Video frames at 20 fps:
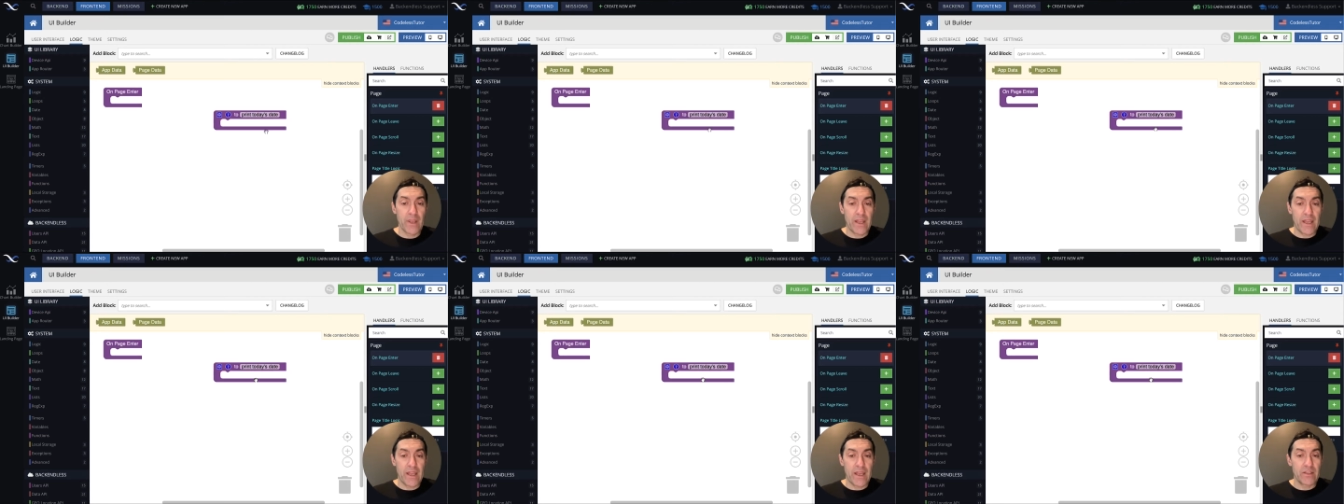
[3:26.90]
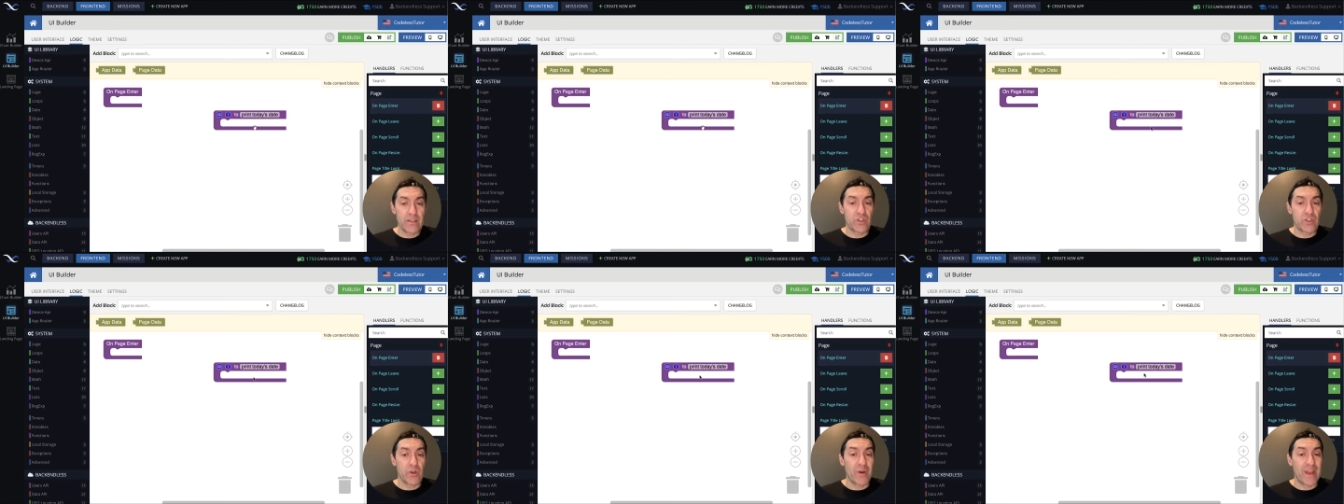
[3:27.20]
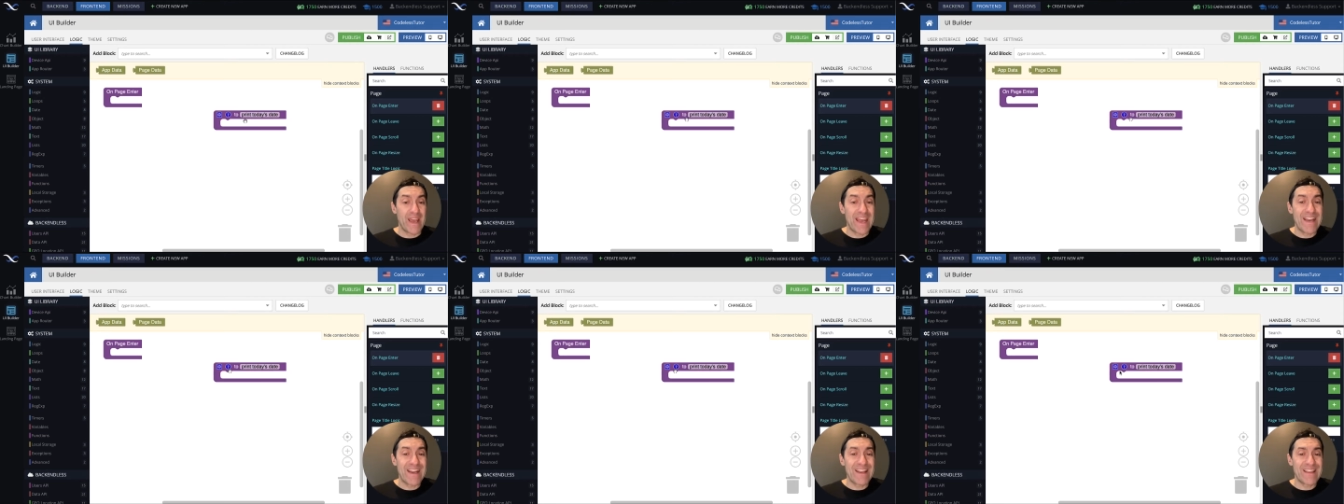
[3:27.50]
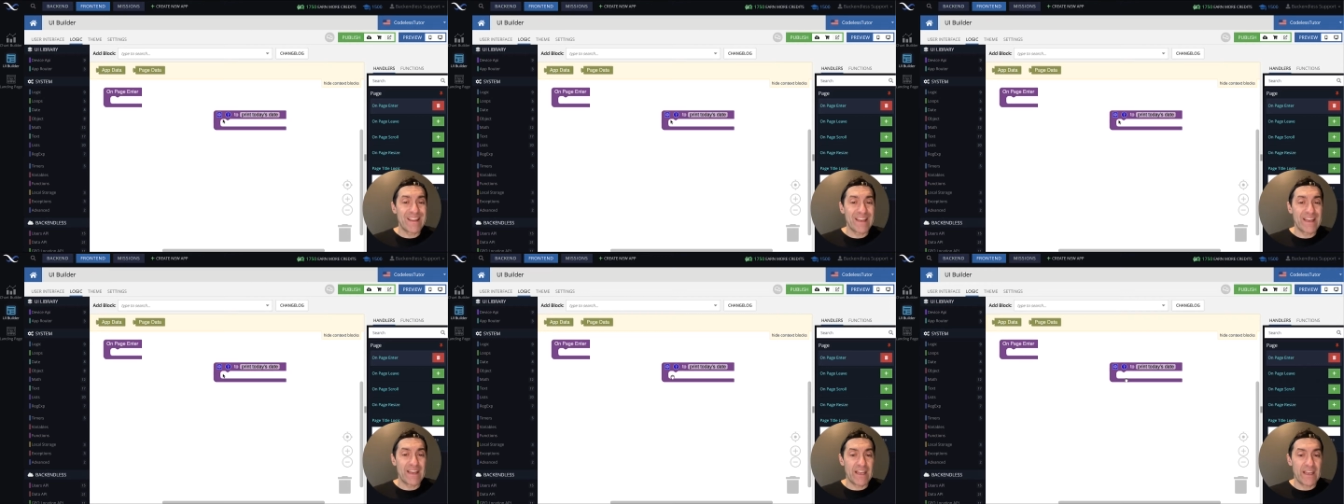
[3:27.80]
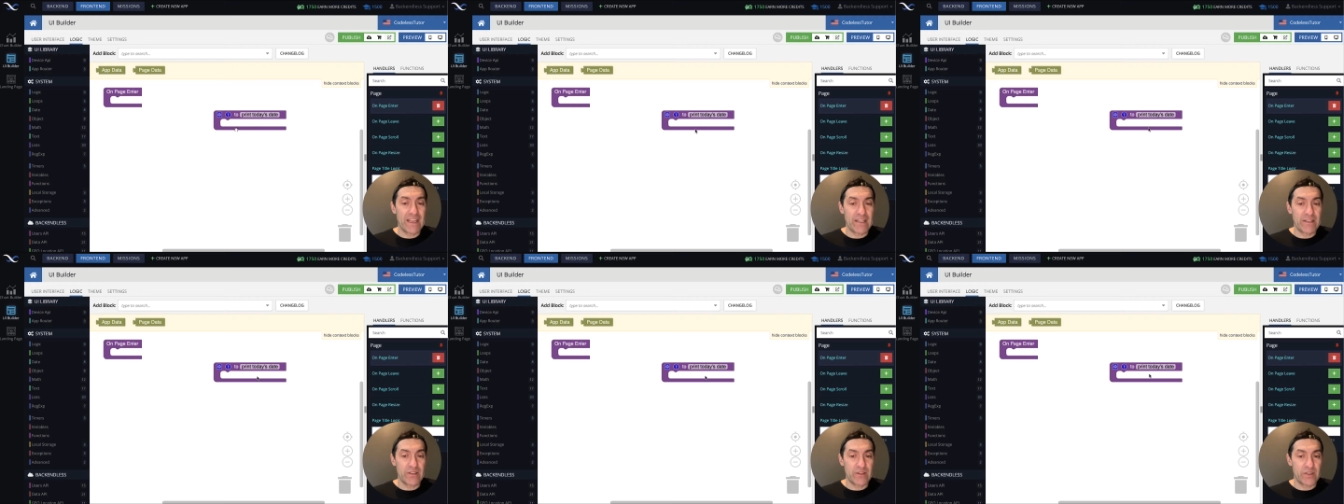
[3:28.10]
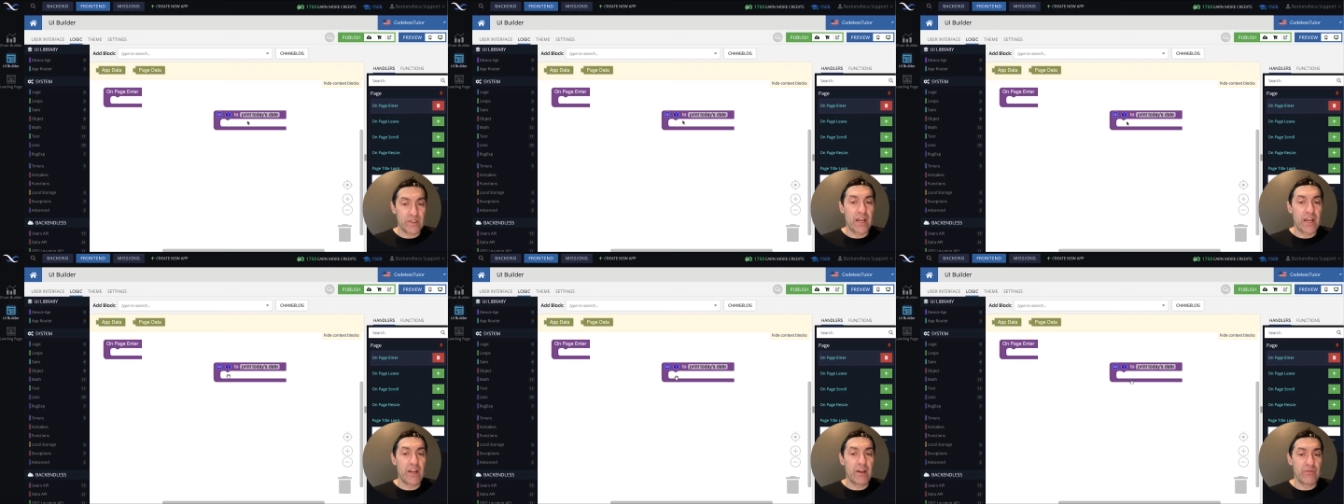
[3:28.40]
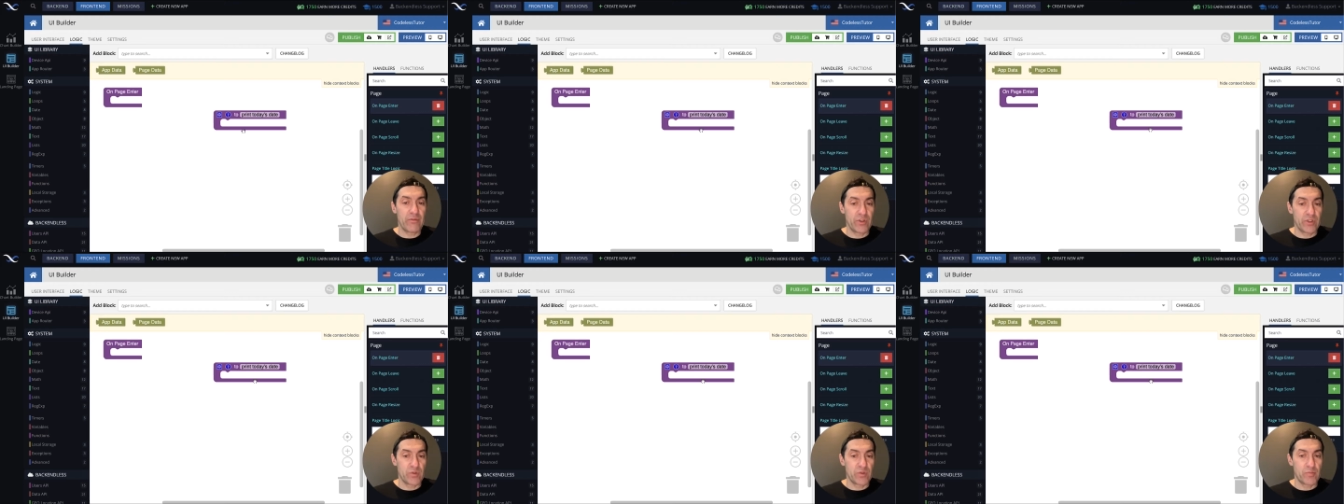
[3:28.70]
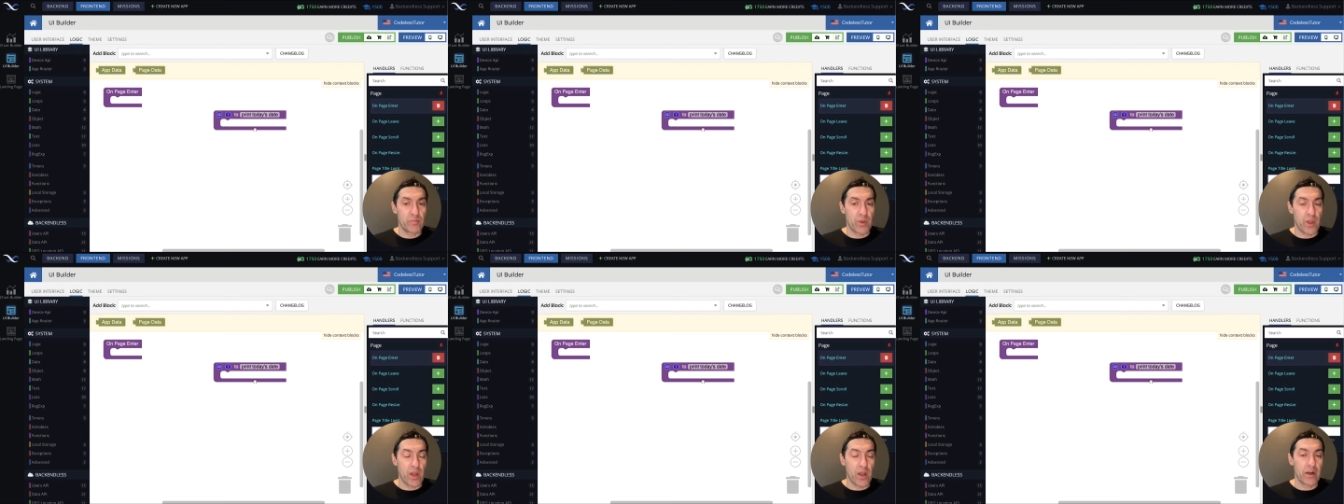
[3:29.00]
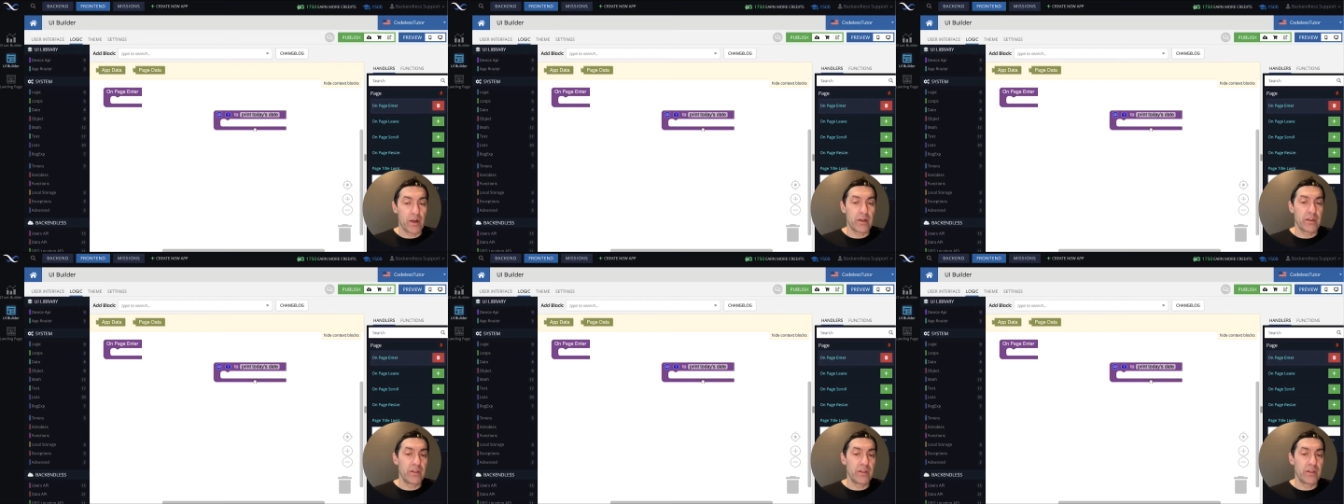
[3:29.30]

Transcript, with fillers: So anything inside of this block